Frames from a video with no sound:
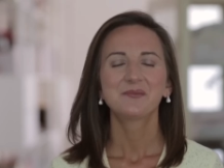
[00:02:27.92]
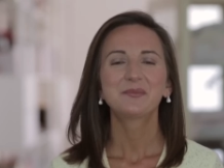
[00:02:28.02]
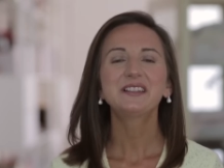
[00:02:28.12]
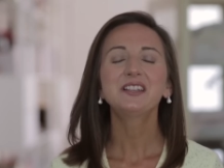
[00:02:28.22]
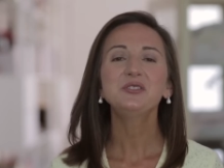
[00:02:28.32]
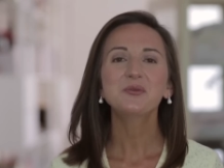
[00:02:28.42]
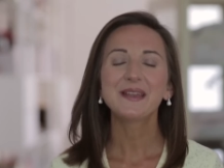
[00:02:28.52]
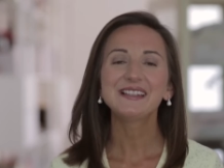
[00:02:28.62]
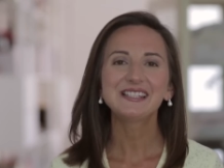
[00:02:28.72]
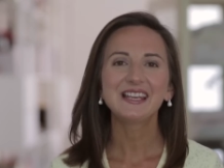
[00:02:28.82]
But then you
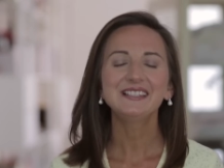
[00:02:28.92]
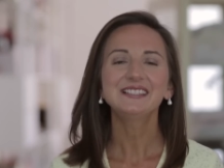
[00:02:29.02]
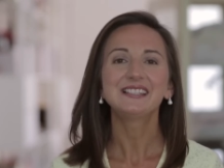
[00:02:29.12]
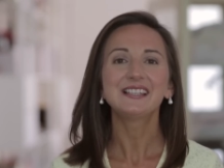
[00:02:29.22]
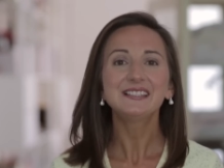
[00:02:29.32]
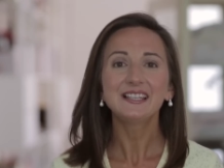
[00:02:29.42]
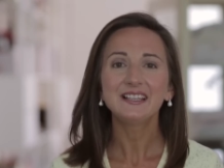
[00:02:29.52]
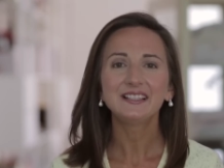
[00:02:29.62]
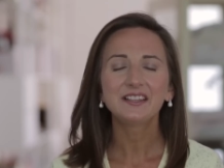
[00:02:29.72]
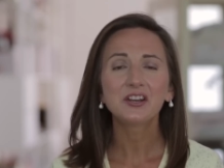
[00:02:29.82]
may say,
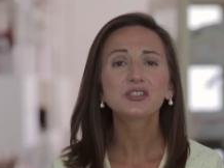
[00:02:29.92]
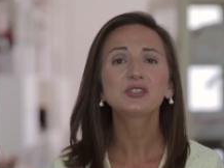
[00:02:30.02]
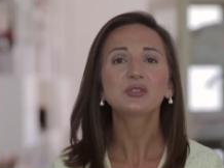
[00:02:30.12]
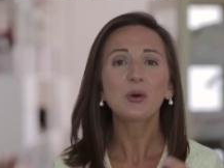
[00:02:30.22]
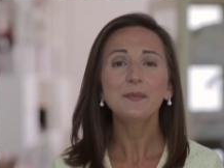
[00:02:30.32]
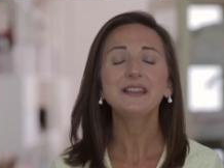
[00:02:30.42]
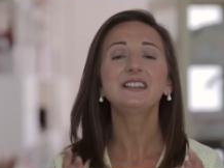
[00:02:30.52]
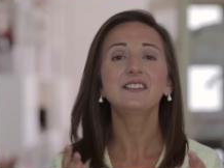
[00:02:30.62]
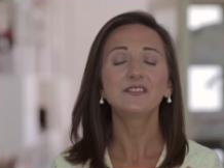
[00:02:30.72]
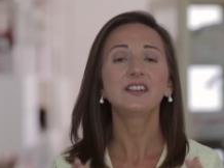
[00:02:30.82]
Cecile, there are so
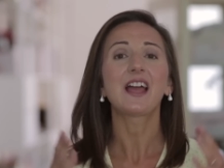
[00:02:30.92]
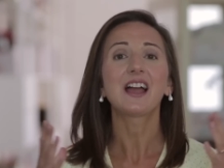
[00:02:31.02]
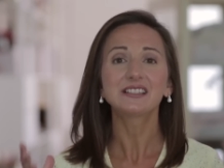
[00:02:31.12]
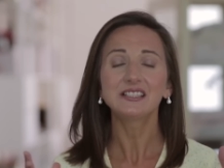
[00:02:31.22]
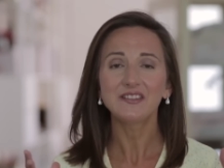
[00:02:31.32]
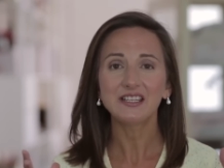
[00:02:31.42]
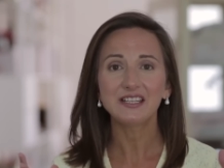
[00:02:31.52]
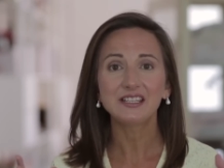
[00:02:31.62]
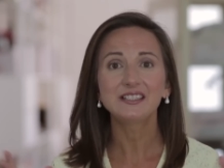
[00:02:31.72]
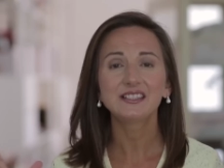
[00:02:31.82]
many different
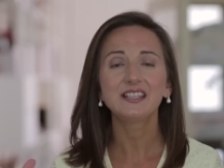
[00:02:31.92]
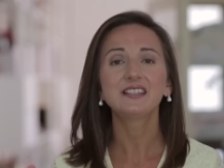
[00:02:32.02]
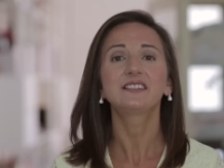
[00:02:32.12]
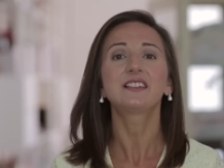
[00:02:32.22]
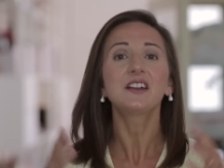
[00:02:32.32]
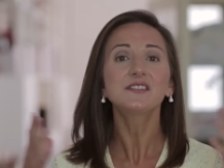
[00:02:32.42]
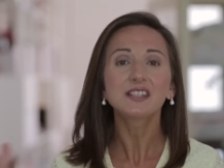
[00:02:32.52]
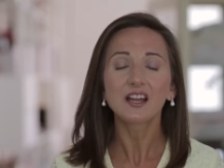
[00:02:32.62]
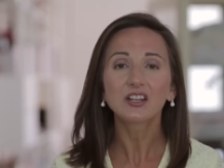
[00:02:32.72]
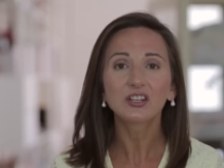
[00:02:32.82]
activities in a life
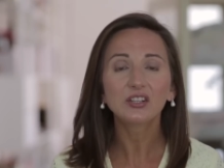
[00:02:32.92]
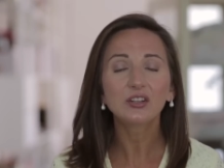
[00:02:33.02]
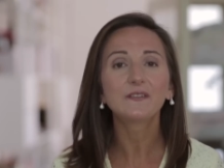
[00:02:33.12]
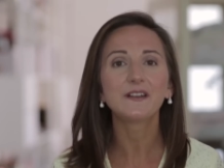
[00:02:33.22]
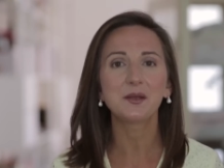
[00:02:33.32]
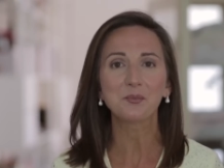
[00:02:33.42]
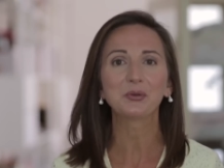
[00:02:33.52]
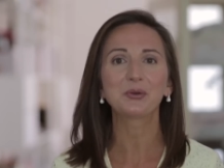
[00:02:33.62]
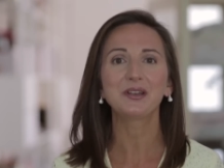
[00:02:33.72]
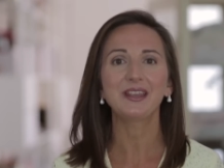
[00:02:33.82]
cycle of an
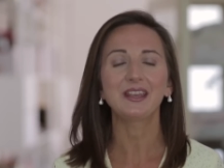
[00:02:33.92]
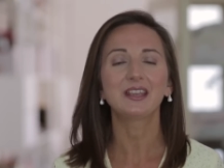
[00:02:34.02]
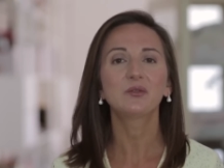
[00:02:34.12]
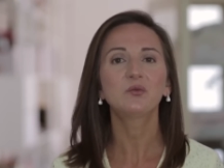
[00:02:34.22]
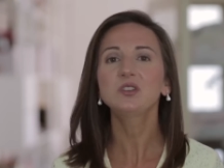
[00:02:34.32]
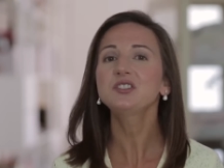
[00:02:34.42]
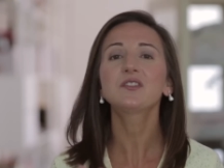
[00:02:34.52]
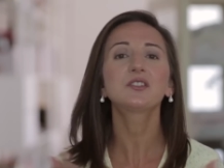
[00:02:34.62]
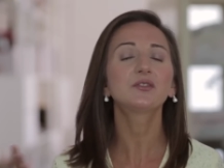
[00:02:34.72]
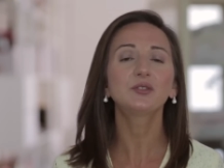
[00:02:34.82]
employee. Which
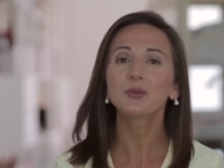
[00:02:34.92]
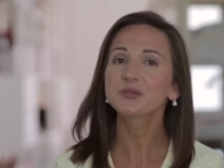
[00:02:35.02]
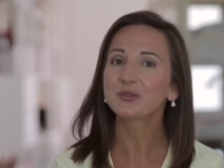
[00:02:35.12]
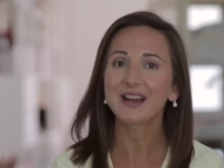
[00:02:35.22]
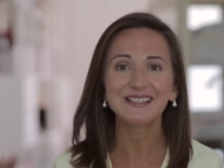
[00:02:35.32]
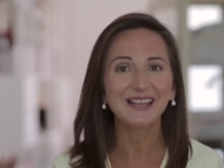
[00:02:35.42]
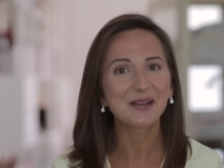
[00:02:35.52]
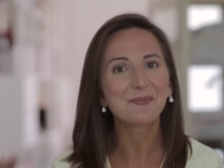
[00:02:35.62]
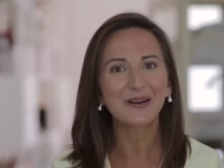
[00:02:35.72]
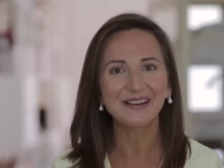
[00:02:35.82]
one of those do I
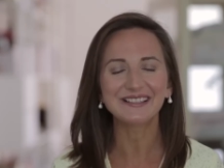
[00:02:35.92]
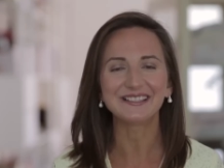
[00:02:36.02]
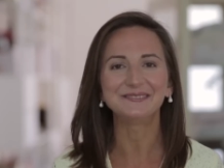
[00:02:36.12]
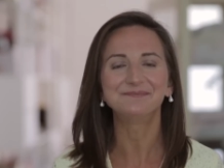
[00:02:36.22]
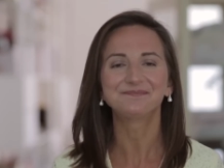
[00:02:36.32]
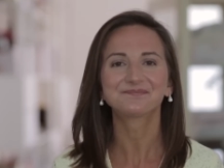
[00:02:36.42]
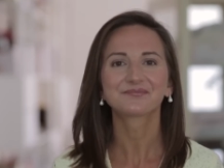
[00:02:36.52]
take part in?